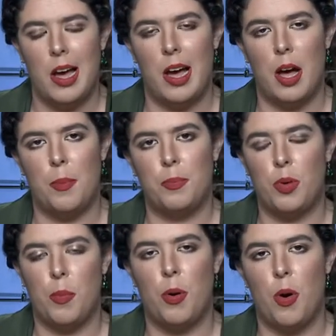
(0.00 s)
uh,
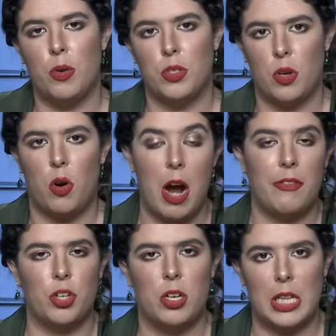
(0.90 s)
proposed or
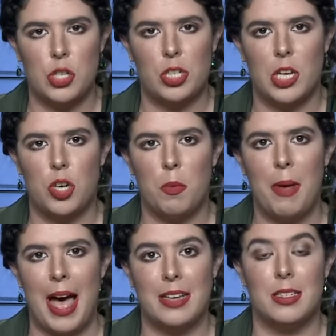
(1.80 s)
after the legislation
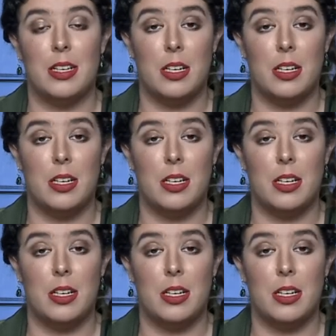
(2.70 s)
passed.